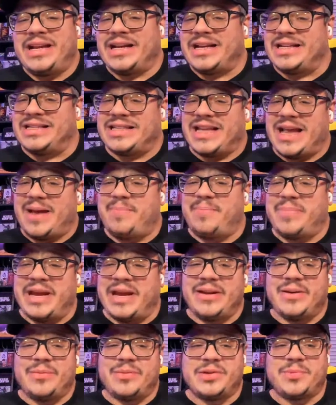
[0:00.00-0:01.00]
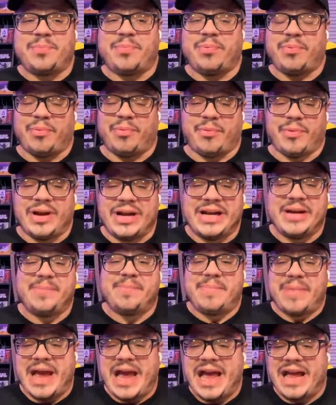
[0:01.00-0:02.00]
because that beta was pretty
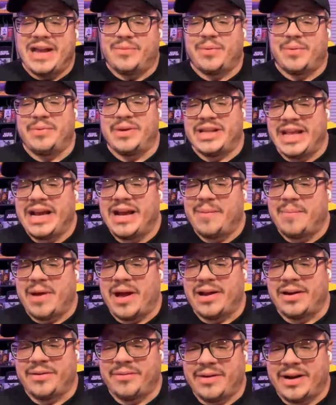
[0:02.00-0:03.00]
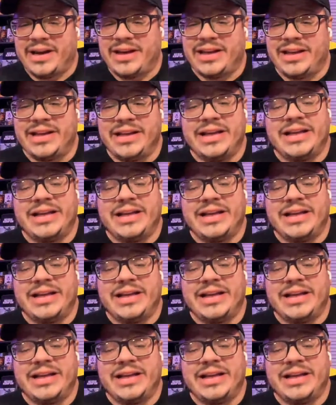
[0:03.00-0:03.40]
bad when we think about it, right?